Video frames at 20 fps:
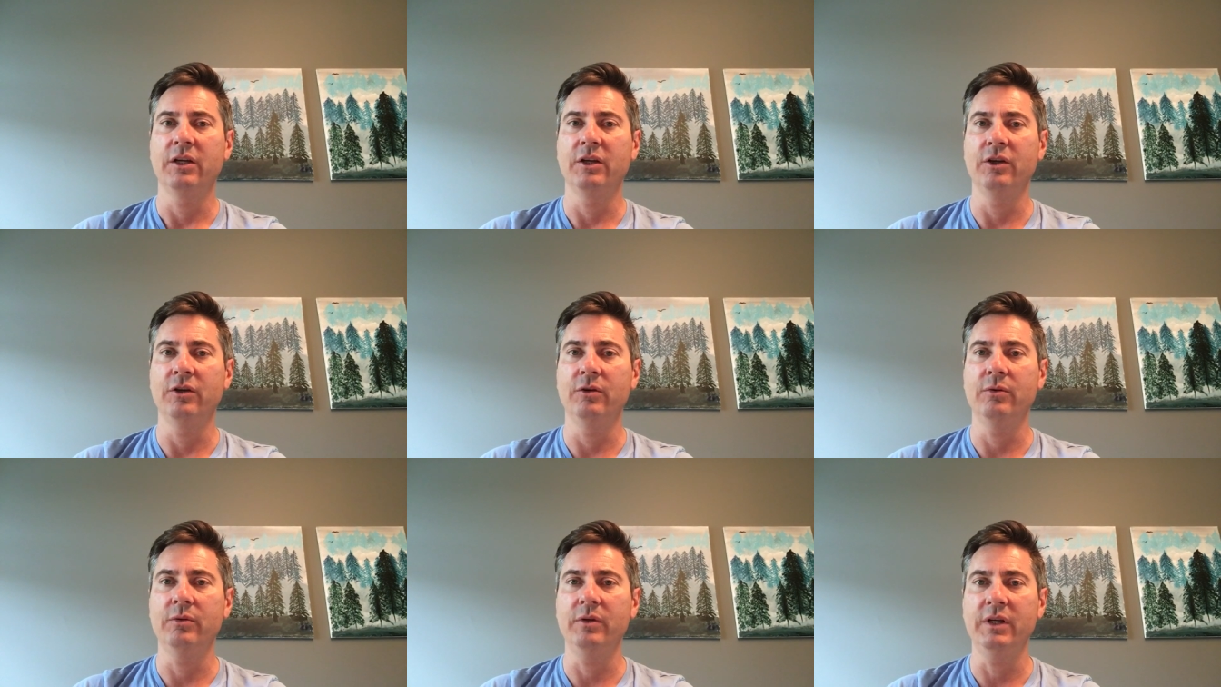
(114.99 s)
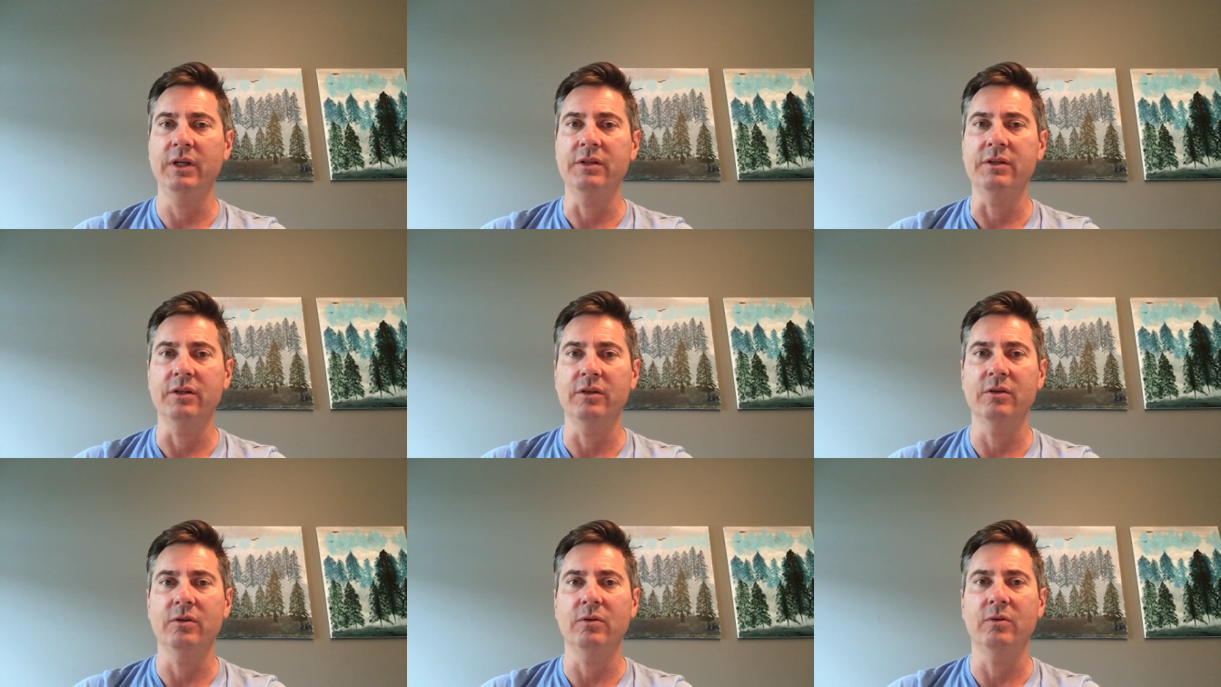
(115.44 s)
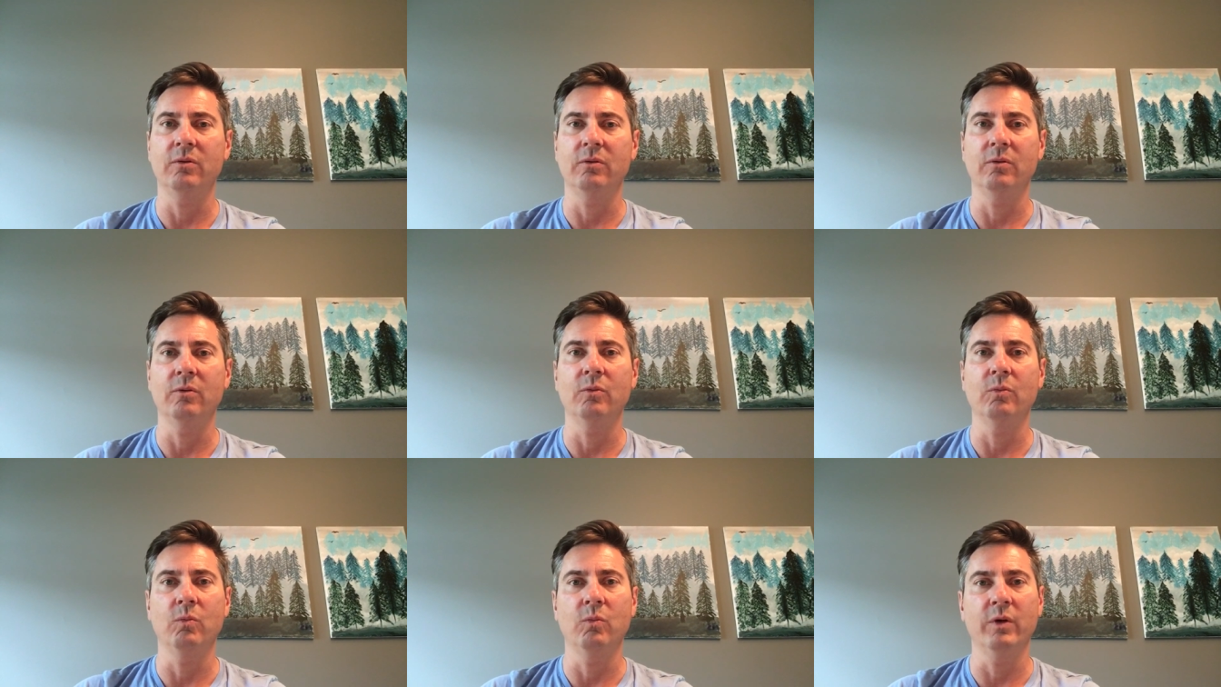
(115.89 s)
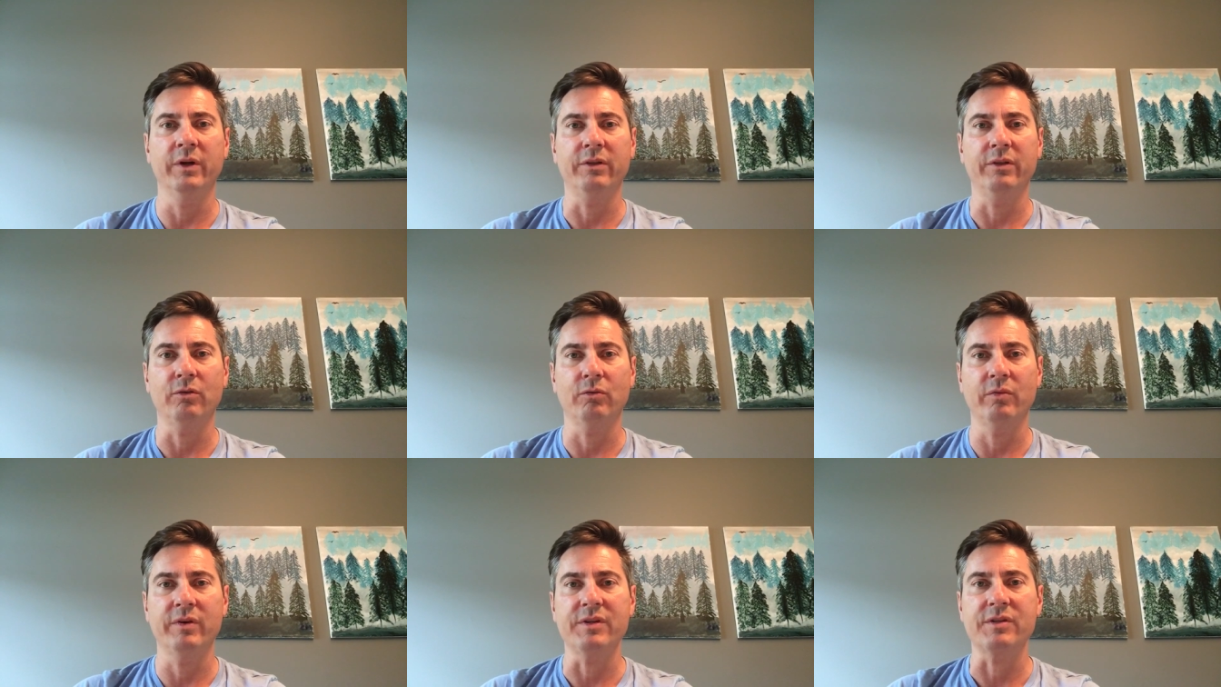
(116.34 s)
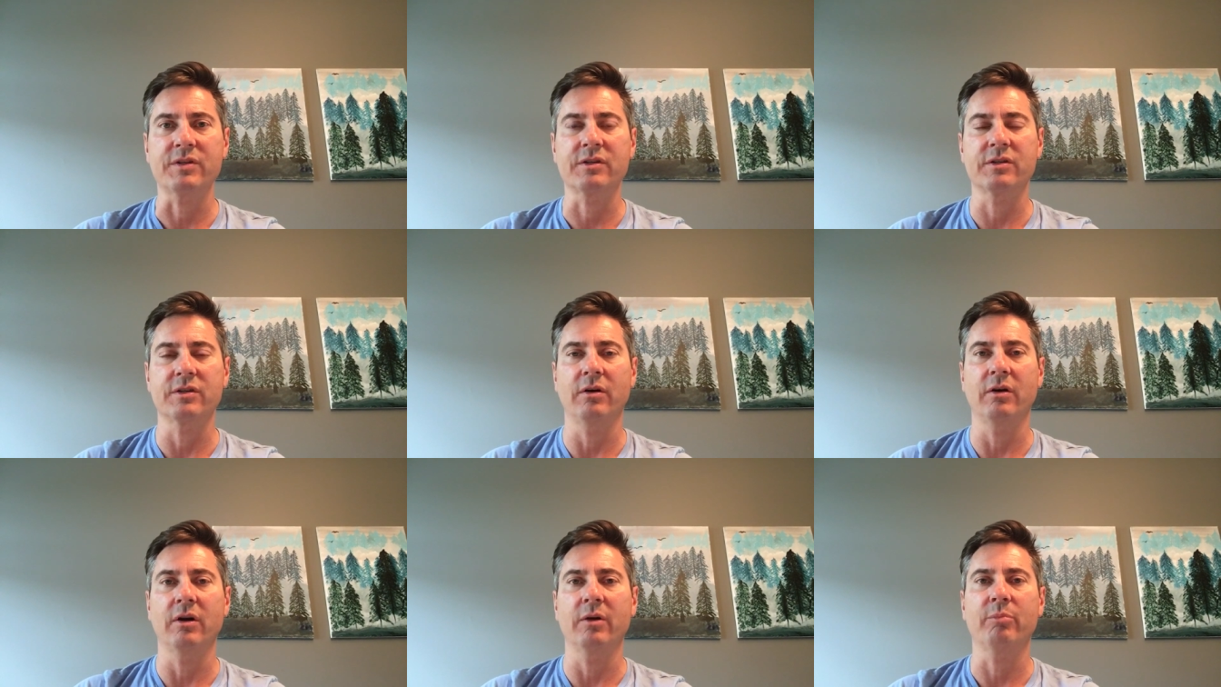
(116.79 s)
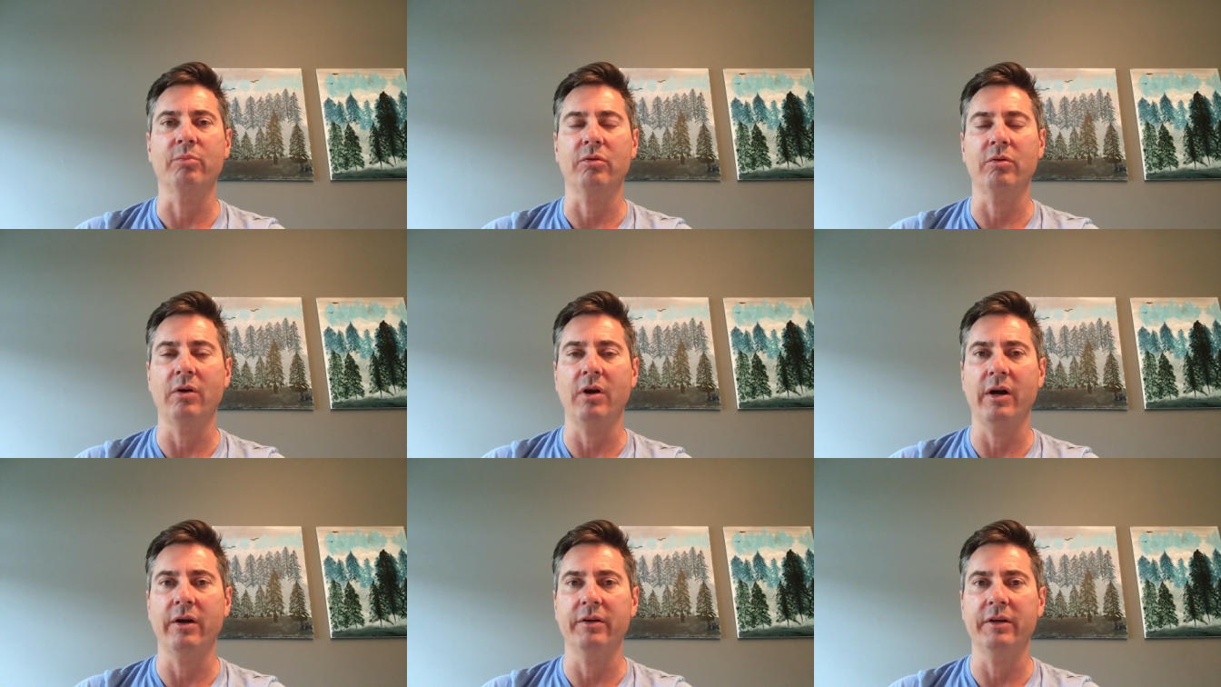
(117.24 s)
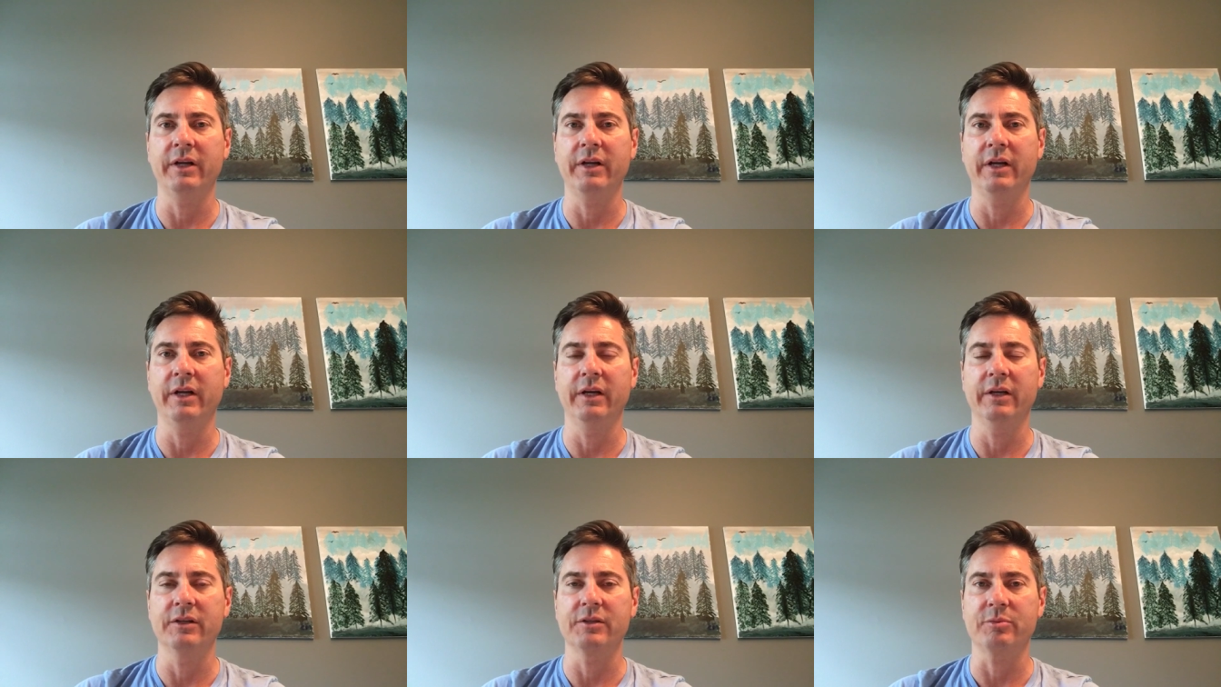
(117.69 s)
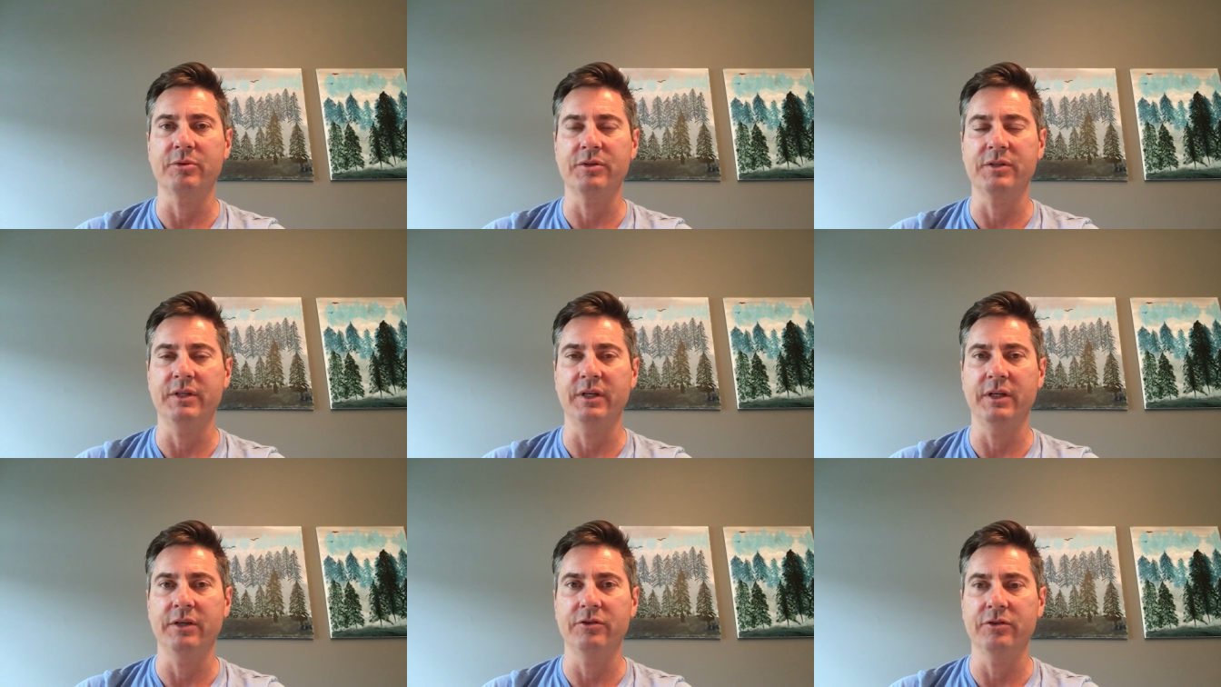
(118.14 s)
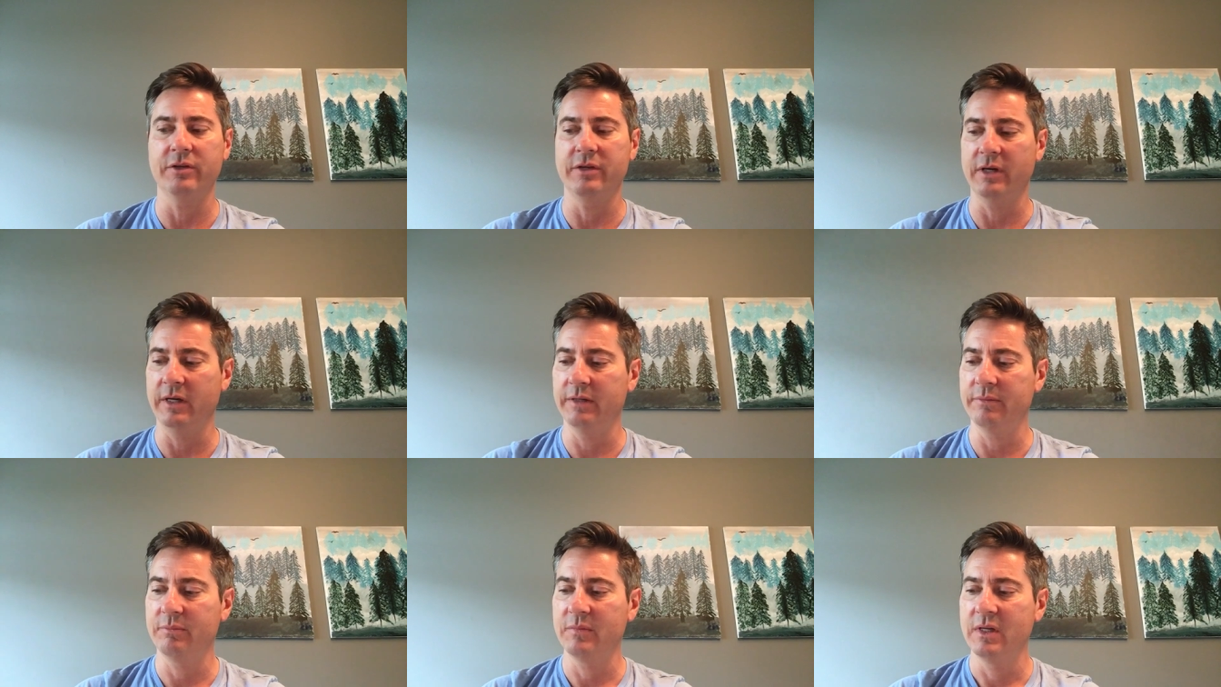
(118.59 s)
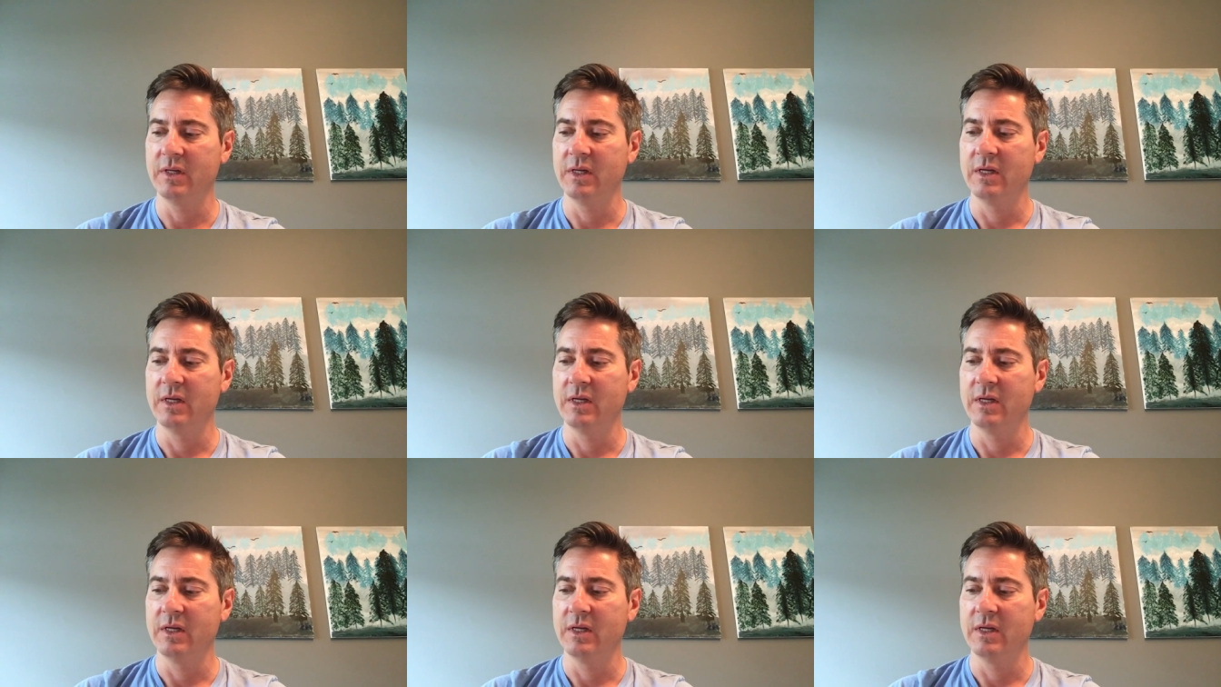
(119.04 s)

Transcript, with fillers: you need to know what the risks are prior to getting this procedure done.